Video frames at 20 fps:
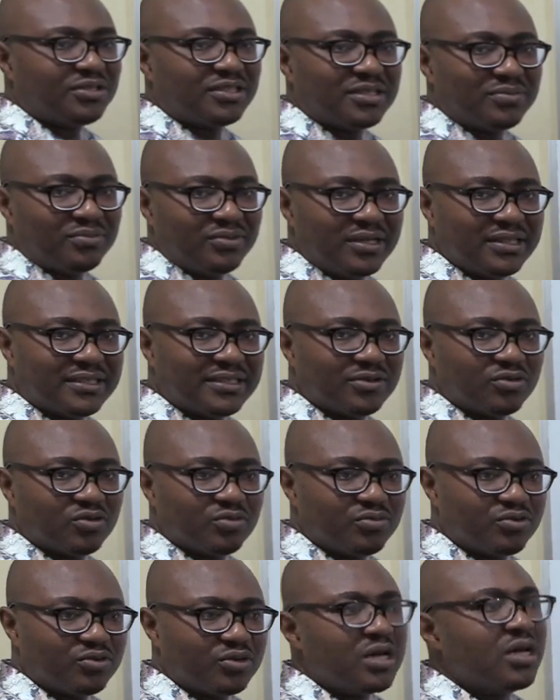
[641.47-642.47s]
stimulating
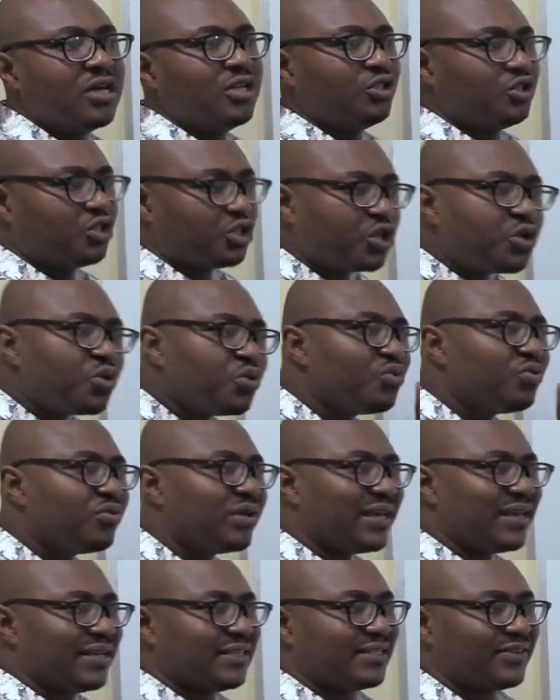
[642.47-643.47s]
hormone, through
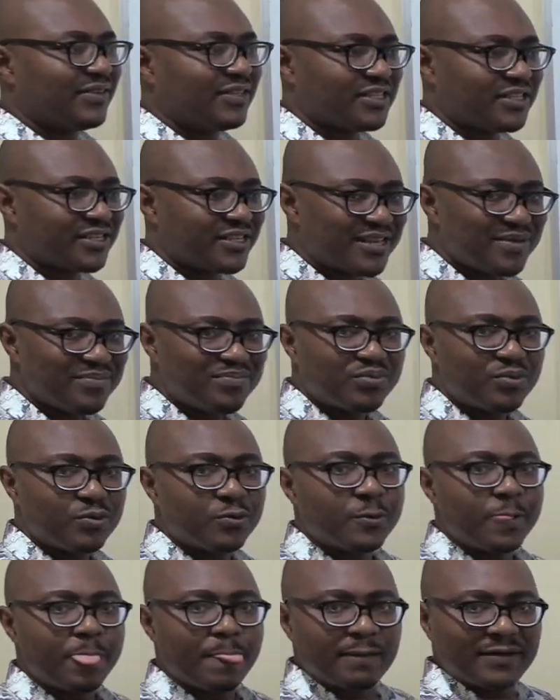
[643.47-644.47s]
a
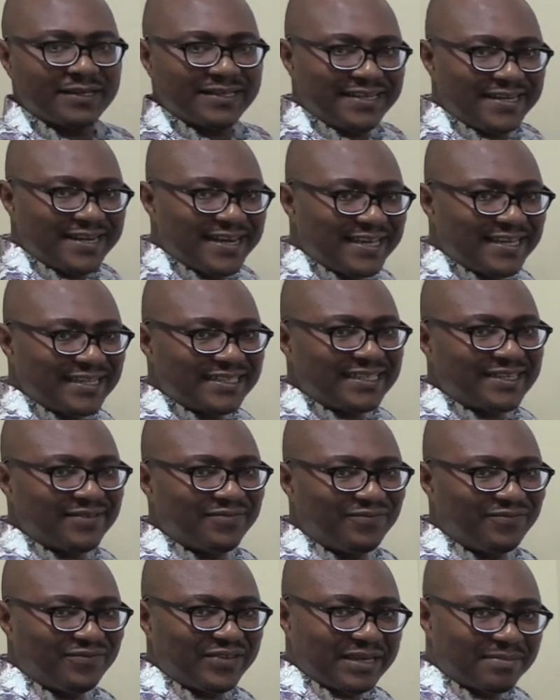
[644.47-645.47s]
simple negative
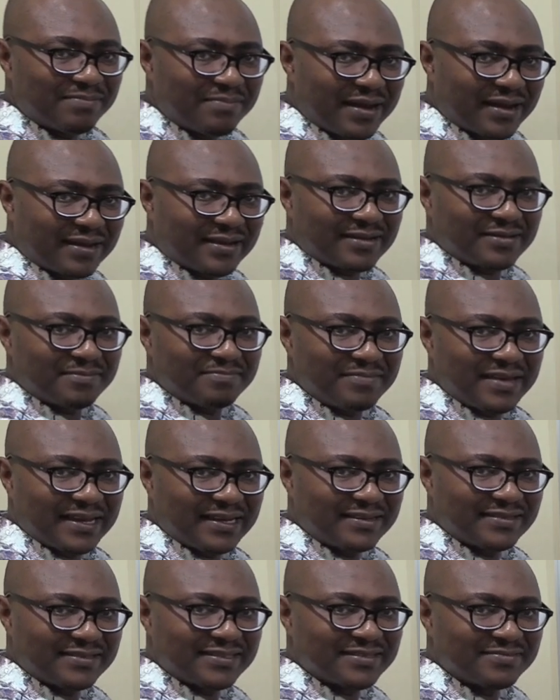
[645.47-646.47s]
feedback
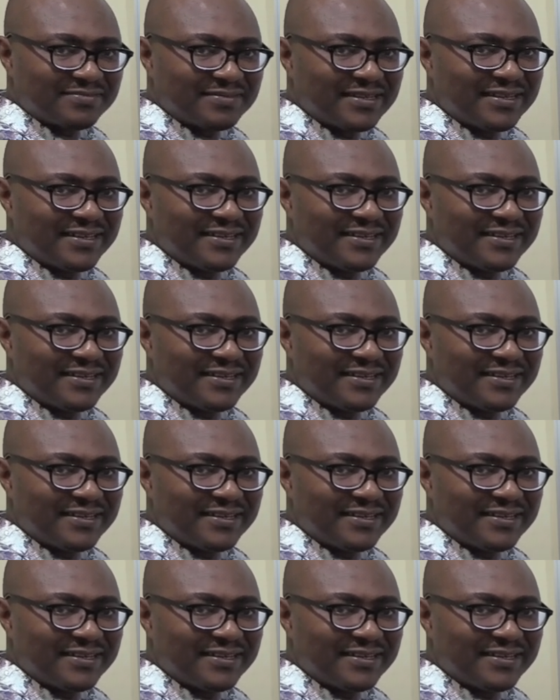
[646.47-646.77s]
mechanism.